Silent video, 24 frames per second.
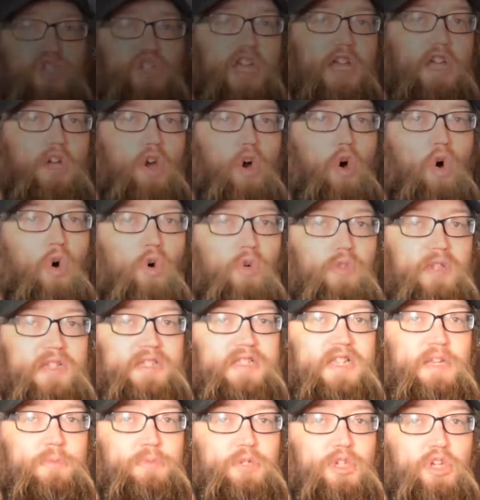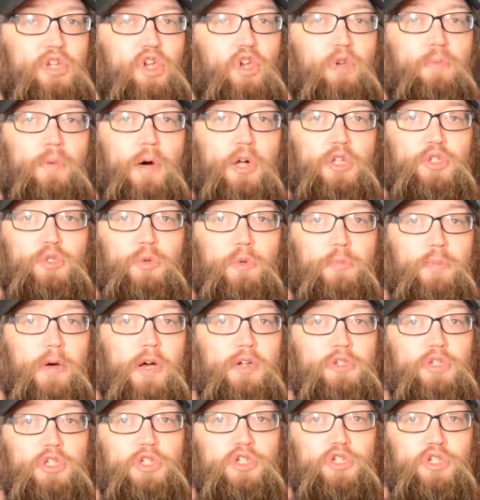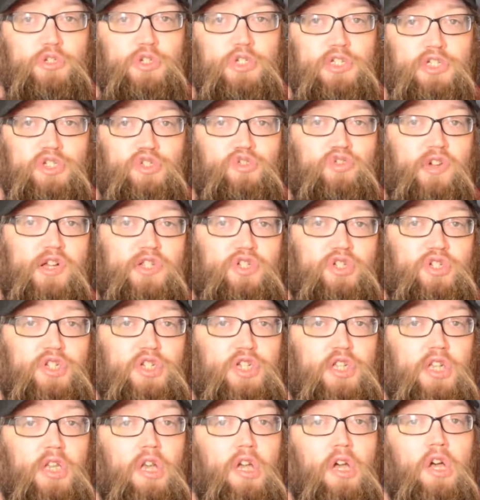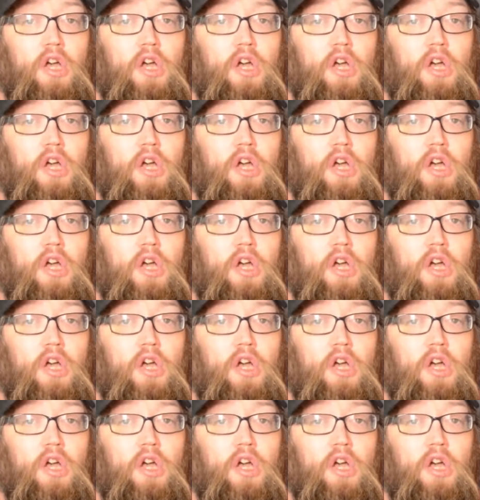check all the tips and coupons we posted using this strategy